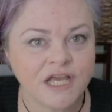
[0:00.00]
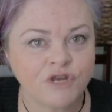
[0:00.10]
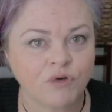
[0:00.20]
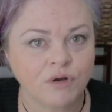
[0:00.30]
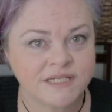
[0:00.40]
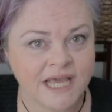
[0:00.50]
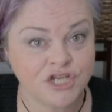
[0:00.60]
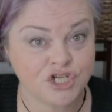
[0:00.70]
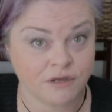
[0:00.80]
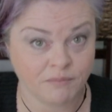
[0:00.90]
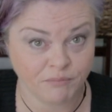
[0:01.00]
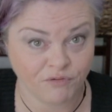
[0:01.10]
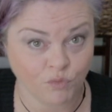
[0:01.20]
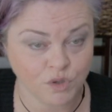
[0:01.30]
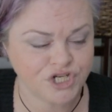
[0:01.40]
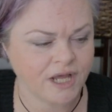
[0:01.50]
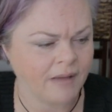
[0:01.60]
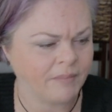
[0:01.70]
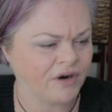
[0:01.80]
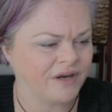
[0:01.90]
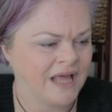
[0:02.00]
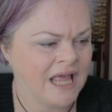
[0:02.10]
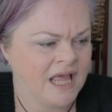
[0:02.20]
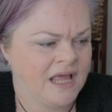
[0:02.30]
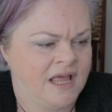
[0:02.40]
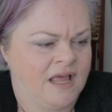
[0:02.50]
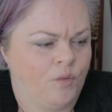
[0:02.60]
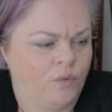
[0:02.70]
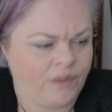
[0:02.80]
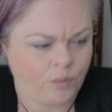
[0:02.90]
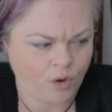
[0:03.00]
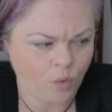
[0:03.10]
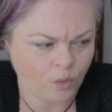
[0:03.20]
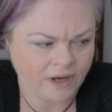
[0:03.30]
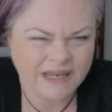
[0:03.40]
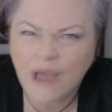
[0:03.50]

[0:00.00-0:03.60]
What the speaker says: in rotation before she got married when they were courting.